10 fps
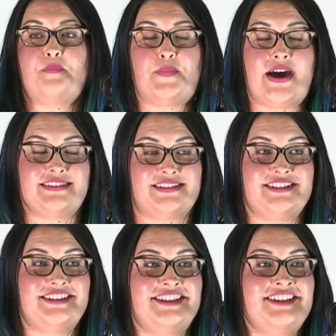But
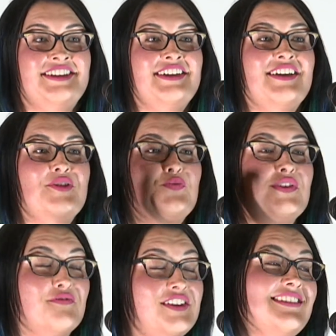
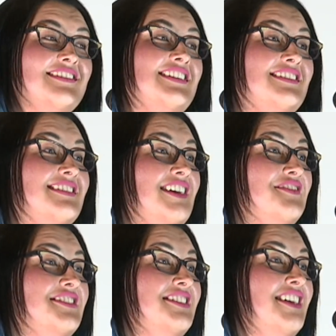we've recently
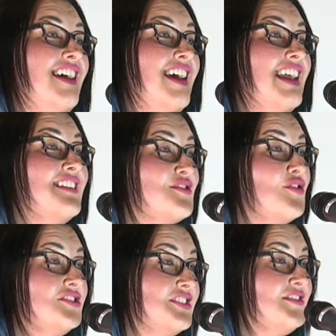discovered it's
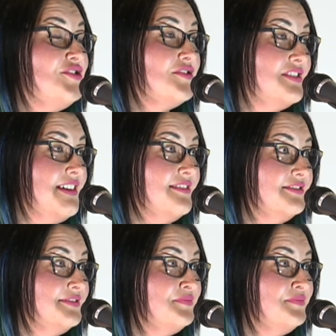not just your tongue.